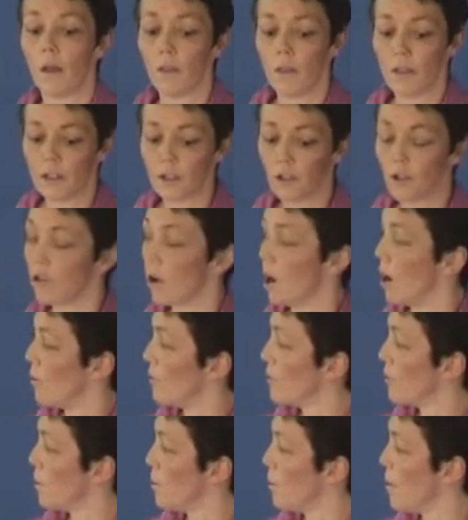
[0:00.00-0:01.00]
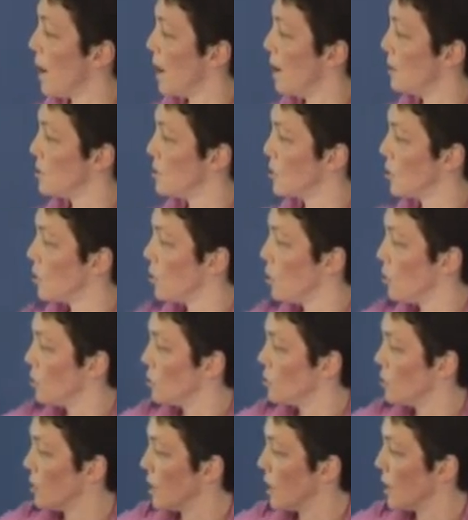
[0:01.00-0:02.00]
This graph compares
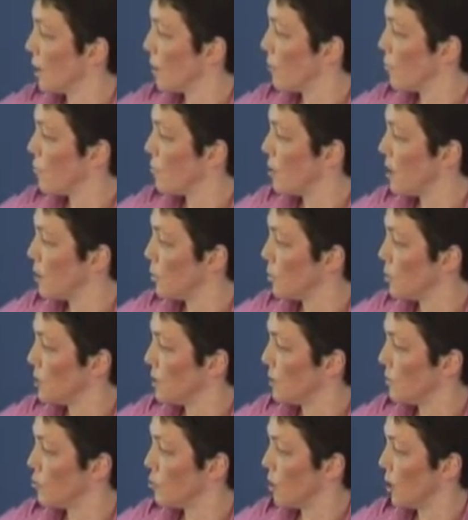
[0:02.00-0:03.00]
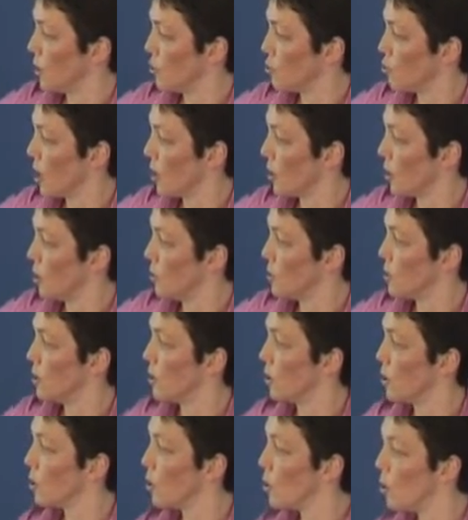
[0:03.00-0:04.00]
the frequency of drug use
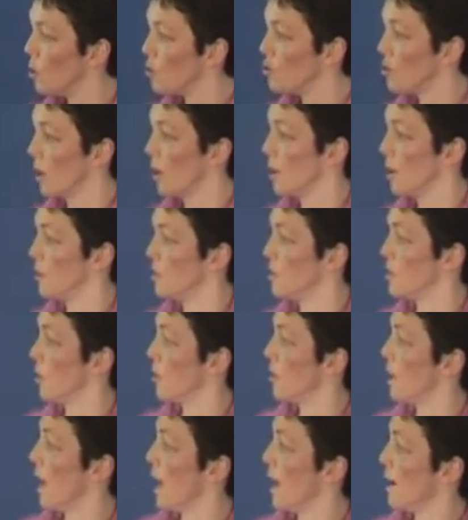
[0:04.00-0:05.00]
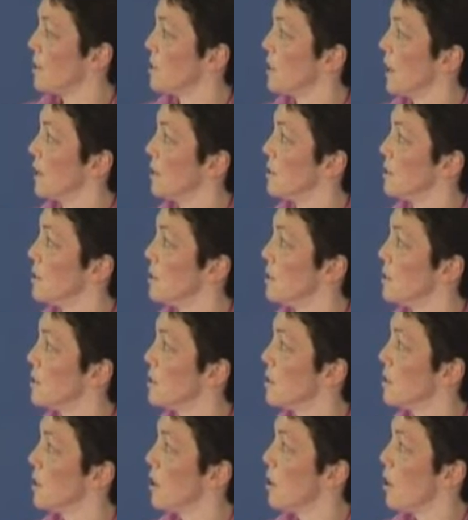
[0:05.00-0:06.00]
in the core drug list on the
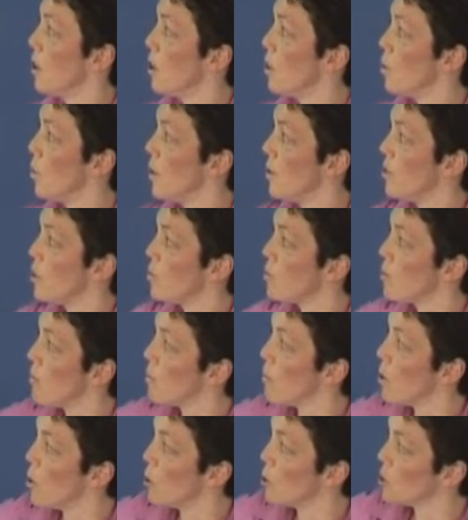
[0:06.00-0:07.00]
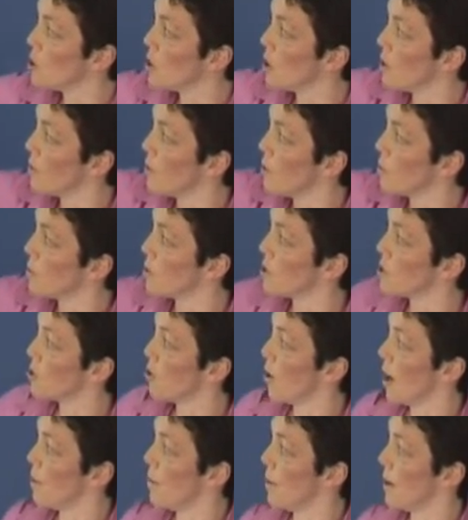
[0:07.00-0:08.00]
x-axis with the proportion of the
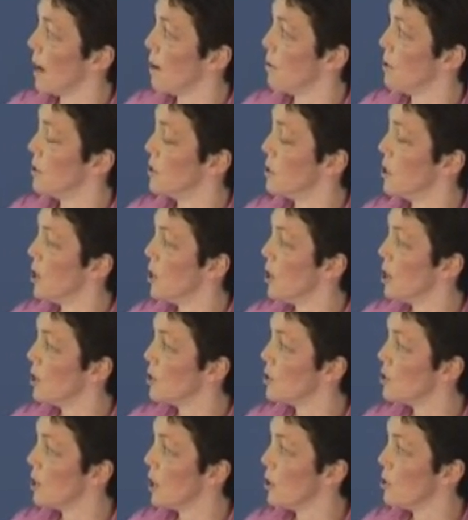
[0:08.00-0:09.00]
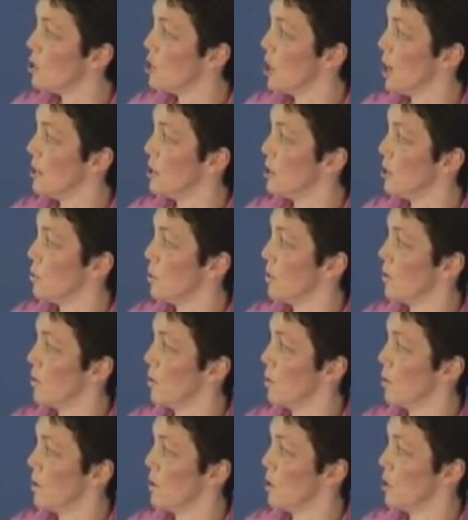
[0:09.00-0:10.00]
prescribing errors associated
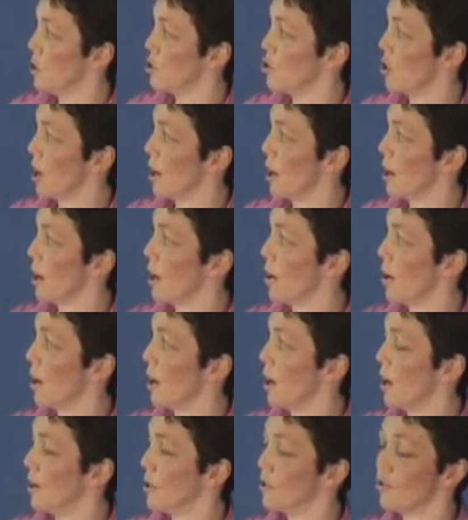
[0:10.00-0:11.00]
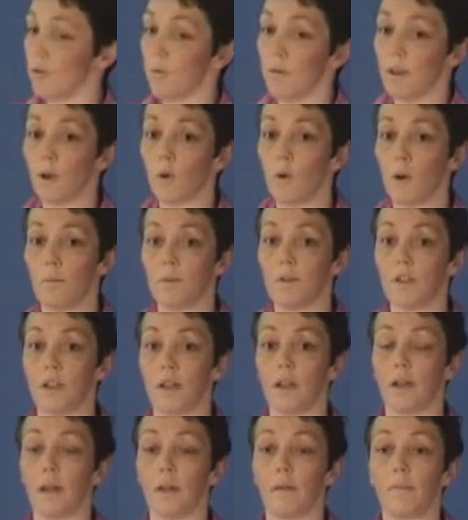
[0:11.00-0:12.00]
with each drug class from the EQUIP
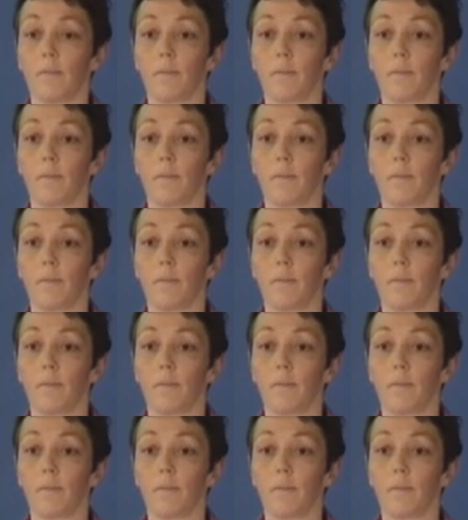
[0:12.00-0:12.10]
study.